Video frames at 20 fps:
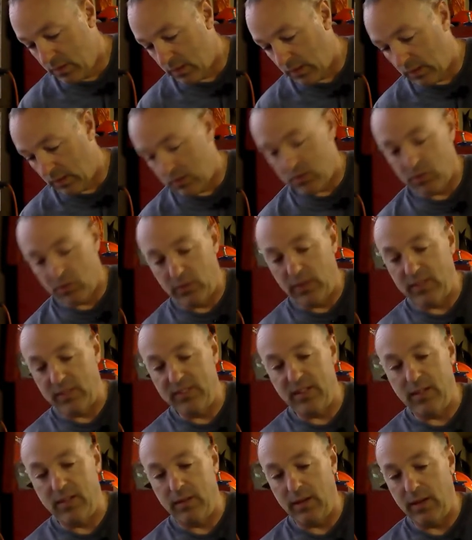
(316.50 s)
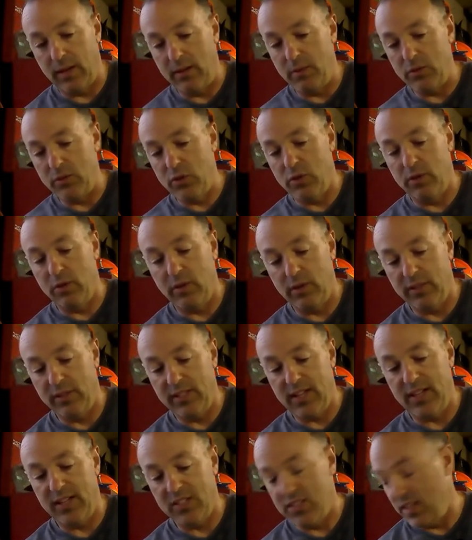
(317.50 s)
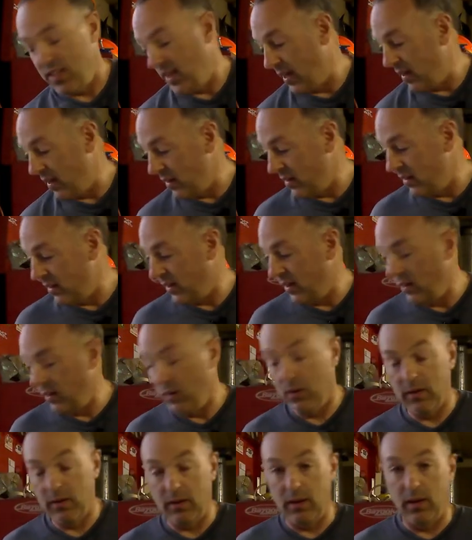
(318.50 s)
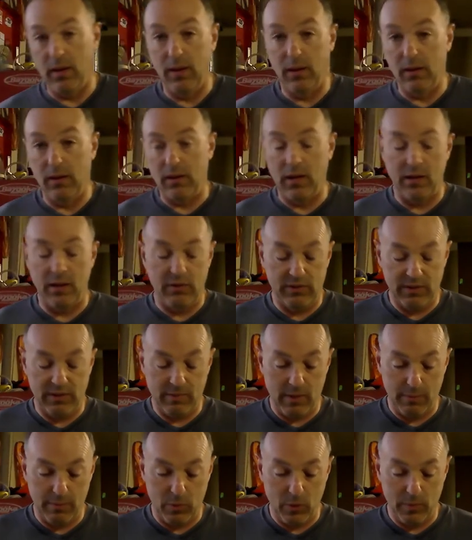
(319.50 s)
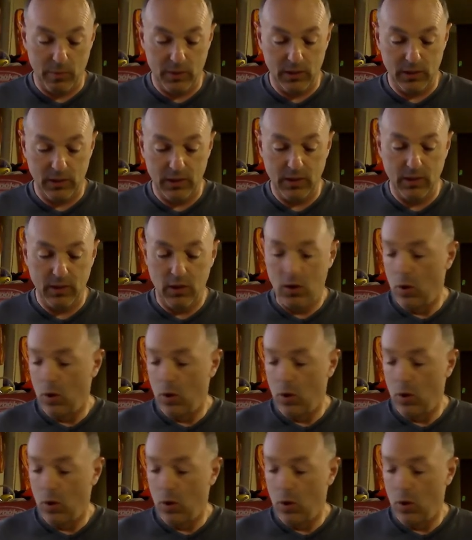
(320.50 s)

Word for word: so like I say, I, I'm not sure I'm going to attach the end in here uh, kind of semi-permanently,